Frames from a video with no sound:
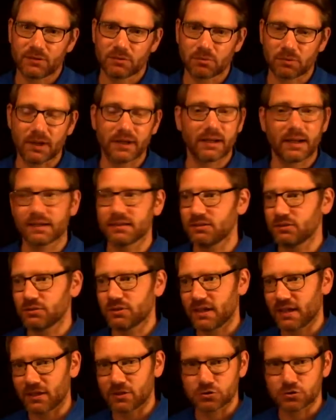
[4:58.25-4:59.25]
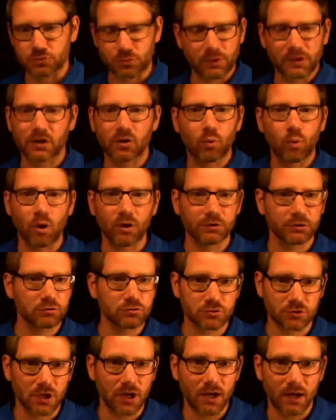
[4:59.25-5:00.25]
right? You can't drink while you
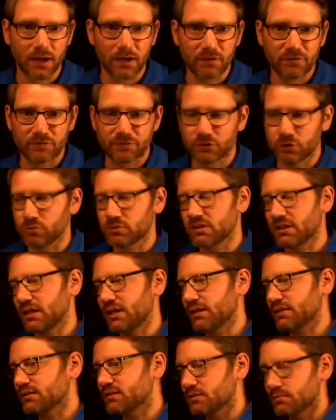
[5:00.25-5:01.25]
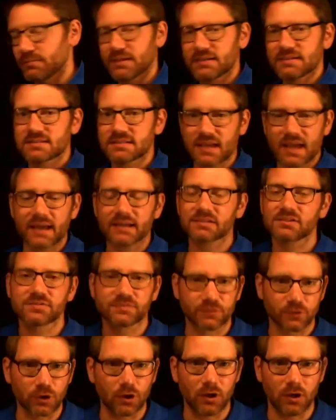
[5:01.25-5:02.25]
drive. You can't commit tax
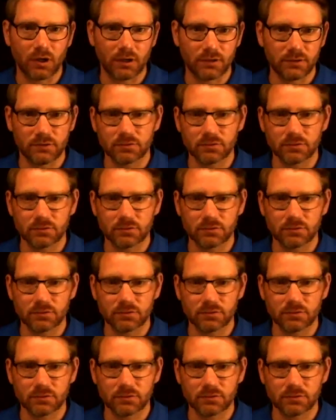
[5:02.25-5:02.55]
fraud.